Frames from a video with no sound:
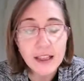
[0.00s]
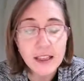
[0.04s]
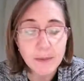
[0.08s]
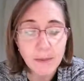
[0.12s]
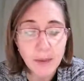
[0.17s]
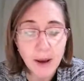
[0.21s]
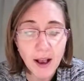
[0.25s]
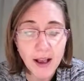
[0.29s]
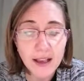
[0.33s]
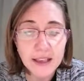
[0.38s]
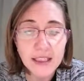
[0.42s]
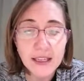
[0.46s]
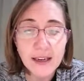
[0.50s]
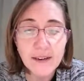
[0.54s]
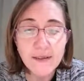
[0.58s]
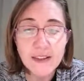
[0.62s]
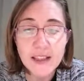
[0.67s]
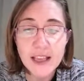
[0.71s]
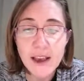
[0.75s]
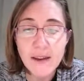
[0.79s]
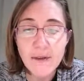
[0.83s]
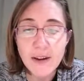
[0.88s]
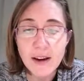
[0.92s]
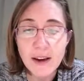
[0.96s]
that's a positive
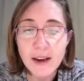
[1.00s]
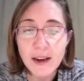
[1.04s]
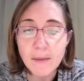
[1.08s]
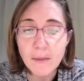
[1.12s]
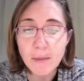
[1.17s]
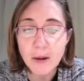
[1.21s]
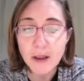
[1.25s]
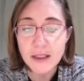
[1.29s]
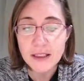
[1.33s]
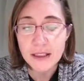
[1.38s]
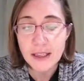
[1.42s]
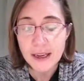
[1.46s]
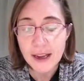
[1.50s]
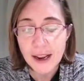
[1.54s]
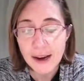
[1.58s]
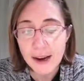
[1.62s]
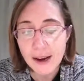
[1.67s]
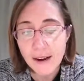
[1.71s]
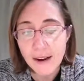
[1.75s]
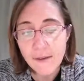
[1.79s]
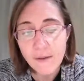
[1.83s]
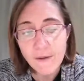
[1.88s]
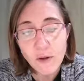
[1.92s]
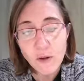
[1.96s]
7, plus a
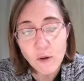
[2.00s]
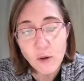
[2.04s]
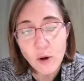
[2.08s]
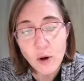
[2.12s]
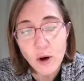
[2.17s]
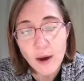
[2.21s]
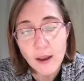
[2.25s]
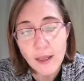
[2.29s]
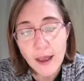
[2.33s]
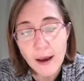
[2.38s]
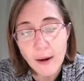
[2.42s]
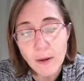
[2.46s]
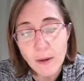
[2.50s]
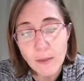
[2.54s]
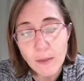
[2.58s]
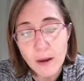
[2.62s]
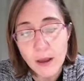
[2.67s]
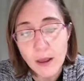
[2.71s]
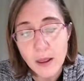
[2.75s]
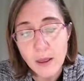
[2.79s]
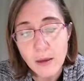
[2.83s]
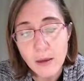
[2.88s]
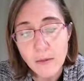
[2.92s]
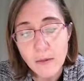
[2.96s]
negative 4, that would
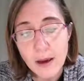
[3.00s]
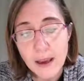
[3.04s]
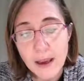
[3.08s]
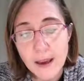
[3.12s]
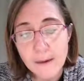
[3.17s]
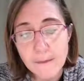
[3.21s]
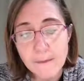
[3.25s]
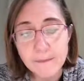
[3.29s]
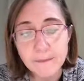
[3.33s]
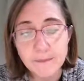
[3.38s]
be 3.